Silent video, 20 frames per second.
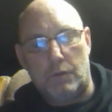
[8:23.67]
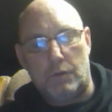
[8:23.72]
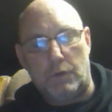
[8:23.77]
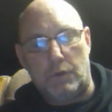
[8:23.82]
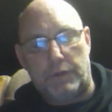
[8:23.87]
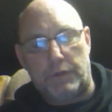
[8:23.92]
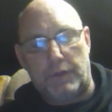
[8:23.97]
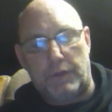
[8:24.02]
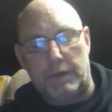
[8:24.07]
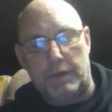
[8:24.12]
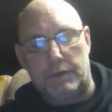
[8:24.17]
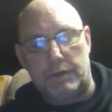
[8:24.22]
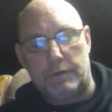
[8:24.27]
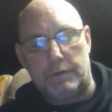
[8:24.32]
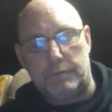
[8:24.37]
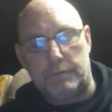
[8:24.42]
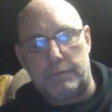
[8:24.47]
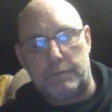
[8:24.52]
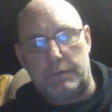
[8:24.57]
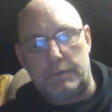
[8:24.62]
with
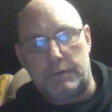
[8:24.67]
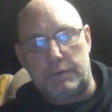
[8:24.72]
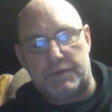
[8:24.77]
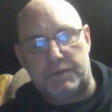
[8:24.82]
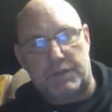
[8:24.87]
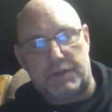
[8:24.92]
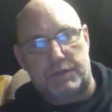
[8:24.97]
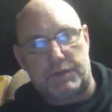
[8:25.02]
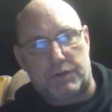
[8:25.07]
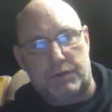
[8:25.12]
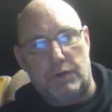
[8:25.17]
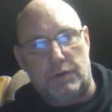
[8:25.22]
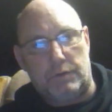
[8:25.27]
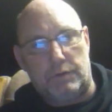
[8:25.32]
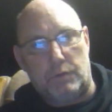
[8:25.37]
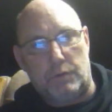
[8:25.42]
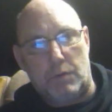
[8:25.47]
a Cisco